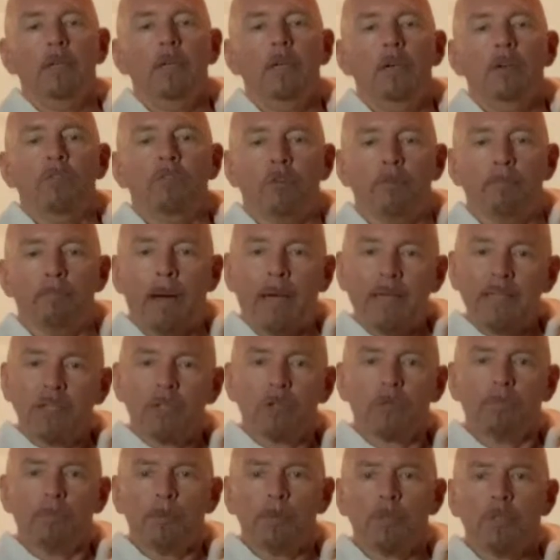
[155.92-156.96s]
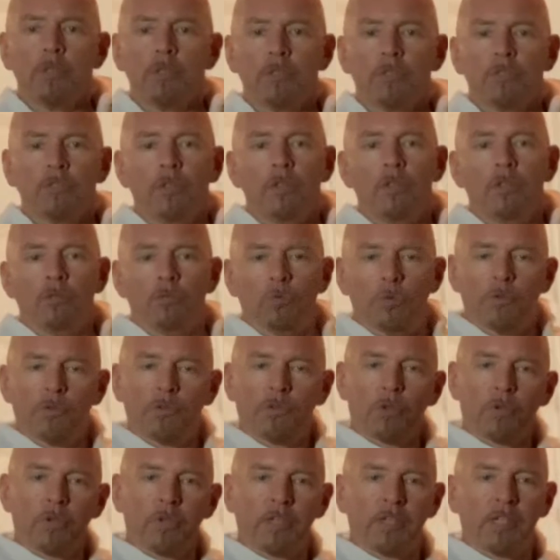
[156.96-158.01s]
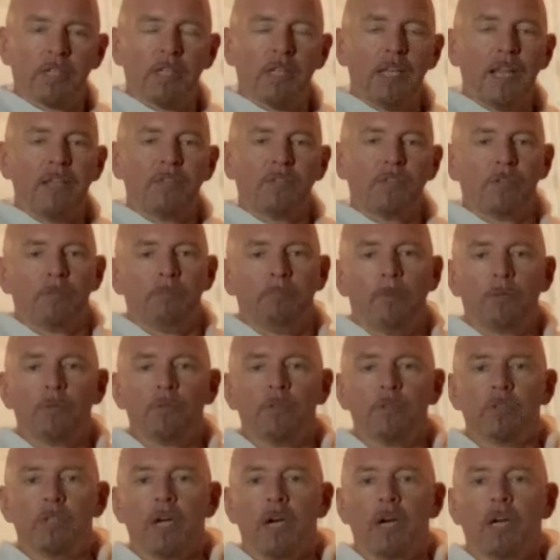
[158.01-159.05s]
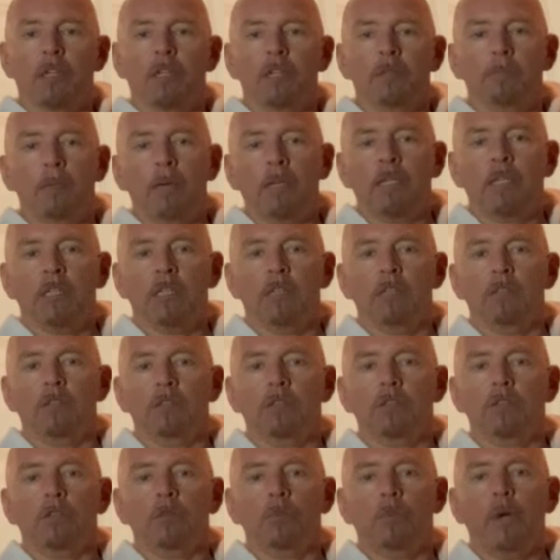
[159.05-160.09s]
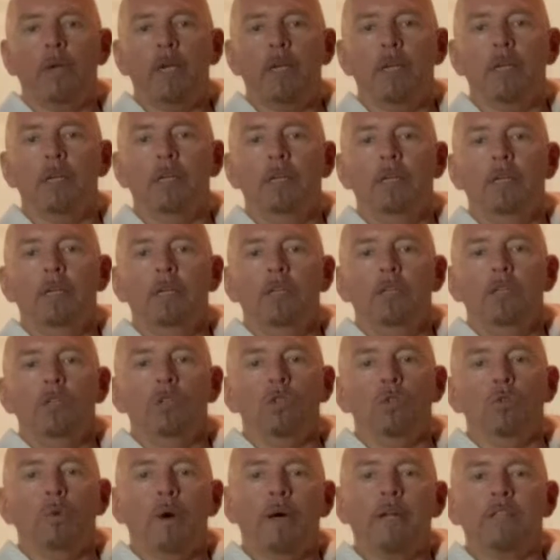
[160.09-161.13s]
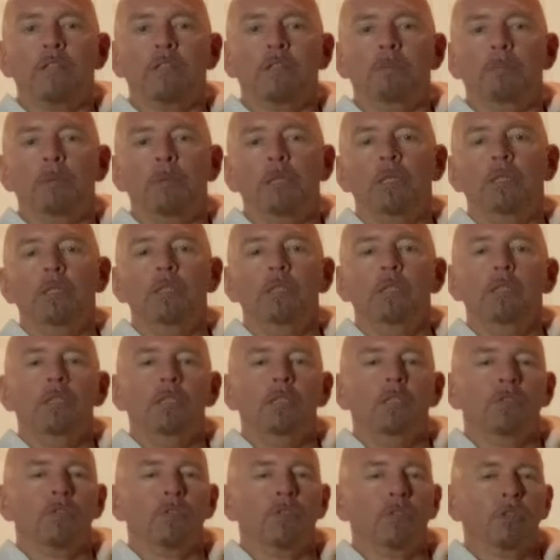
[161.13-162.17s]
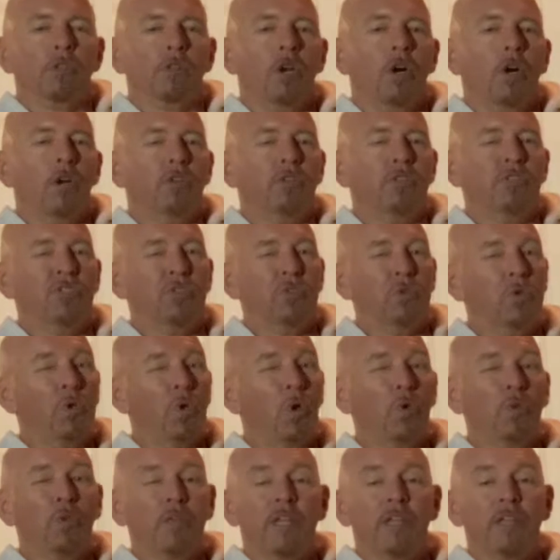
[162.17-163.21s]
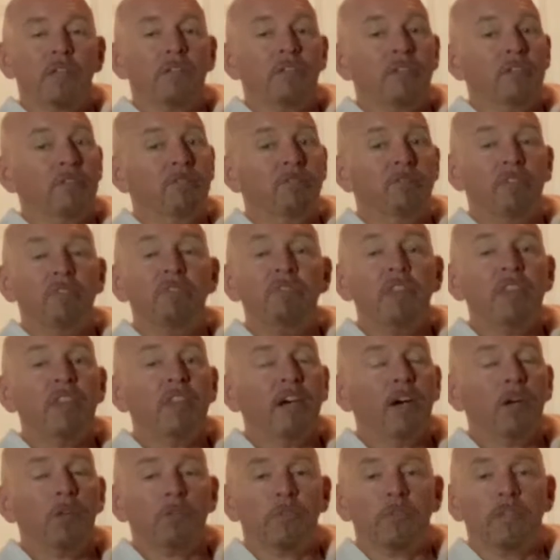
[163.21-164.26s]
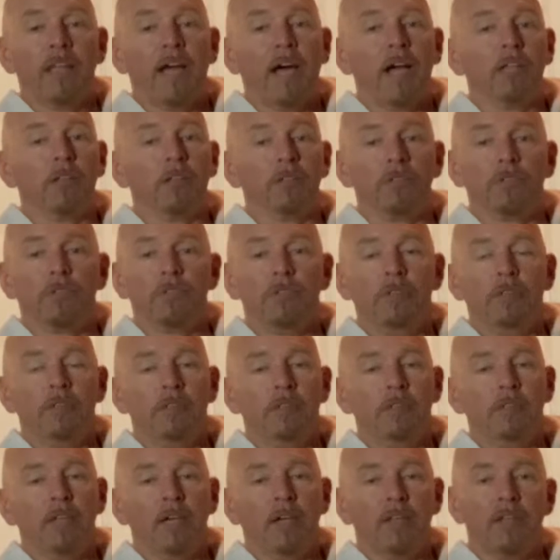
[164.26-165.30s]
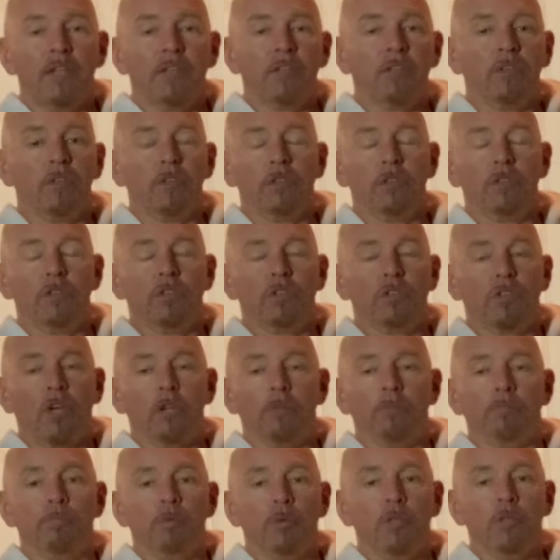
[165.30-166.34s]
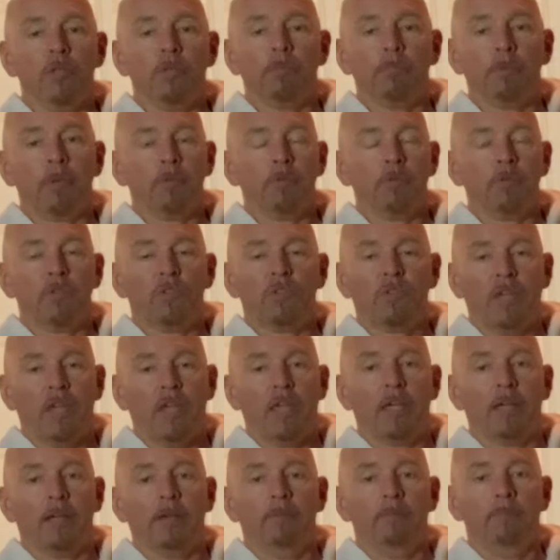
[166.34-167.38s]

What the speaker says: From my experience, restoring a classic muscle car and making it look the way you want it to be is going to cost you no less than $50,000. Now that's a sharp price, but I'm just saying.